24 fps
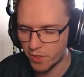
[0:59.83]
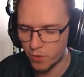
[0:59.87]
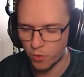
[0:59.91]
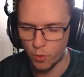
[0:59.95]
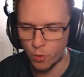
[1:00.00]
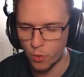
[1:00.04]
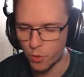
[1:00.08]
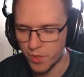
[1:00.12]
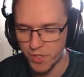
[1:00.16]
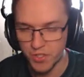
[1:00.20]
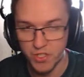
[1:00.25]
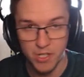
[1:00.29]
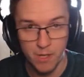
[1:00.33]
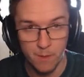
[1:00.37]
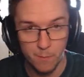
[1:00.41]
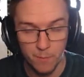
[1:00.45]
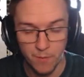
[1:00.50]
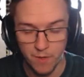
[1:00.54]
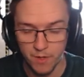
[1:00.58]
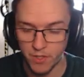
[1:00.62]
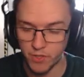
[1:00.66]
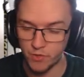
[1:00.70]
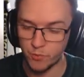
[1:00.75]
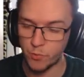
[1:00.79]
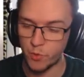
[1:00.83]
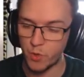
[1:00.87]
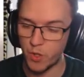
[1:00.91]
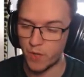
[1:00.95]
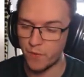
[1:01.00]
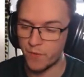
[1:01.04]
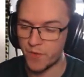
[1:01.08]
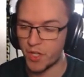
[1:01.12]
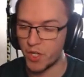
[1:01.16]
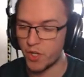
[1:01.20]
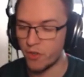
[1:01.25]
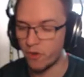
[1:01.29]
You've got all the champions from all
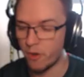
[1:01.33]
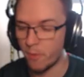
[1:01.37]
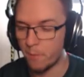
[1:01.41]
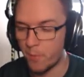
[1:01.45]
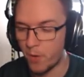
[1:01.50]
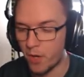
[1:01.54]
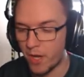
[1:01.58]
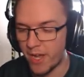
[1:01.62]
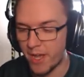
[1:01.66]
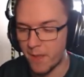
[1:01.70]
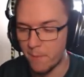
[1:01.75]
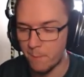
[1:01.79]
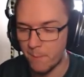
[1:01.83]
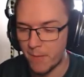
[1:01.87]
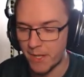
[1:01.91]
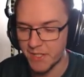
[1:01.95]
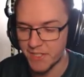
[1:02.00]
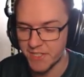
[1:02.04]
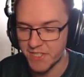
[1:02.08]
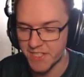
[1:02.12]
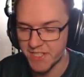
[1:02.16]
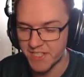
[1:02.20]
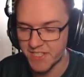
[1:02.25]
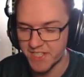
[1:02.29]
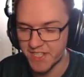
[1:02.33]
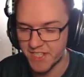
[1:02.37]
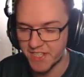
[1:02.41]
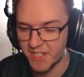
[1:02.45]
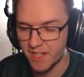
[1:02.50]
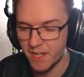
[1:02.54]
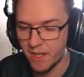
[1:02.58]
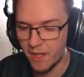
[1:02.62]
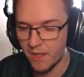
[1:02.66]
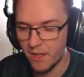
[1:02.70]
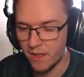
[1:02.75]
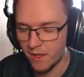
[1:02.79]
over Europe. Bayern, Man
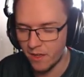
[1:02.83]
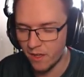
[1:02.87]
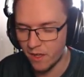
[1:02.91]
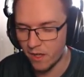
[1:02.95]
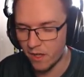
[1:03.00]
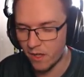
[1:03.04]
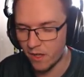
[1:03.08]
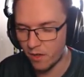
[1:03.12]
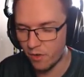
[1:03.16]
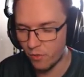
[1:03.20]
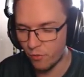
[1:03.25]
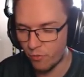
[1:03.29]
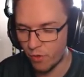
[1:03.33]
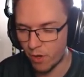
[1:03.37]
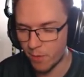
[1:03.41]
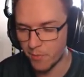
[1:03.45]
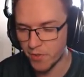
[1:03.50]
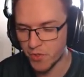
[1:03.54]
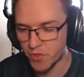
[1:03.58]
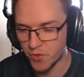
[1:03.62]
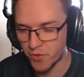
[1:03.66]
City, Real